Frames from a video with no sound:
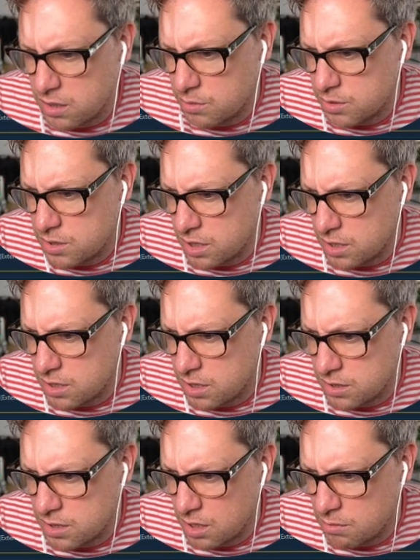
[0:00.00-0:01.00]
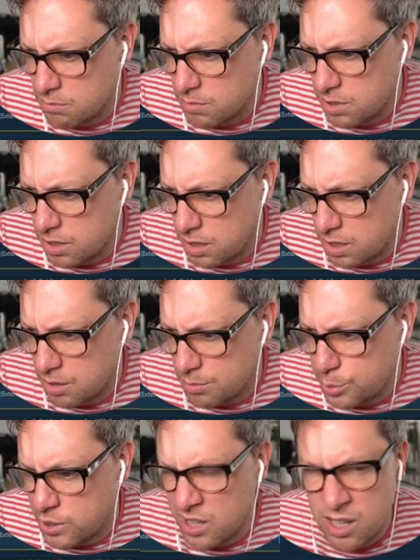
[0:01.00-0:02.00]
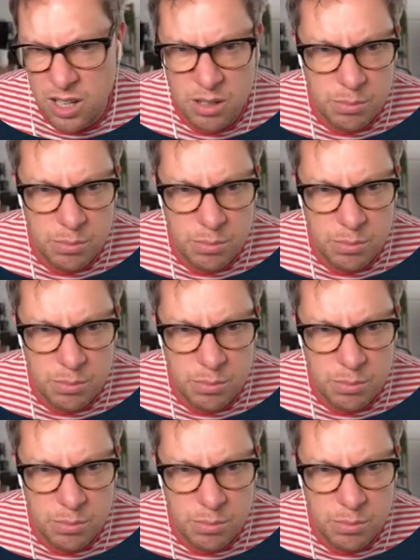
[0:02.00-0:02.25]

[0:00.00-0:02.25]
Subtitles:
I was testing some PR,